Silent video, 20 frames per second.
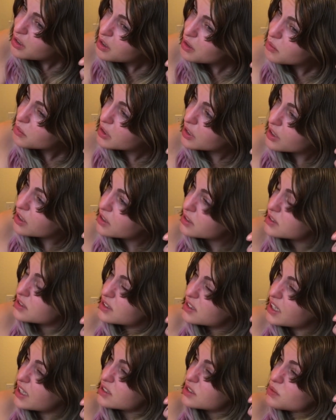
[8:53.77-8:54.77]

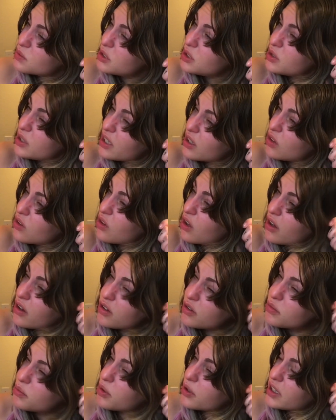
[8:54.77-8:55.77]
because that's when you get a lot
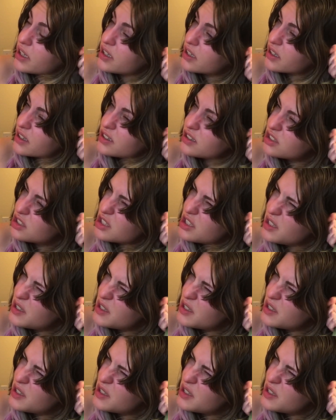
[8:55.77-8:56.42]
of breakage.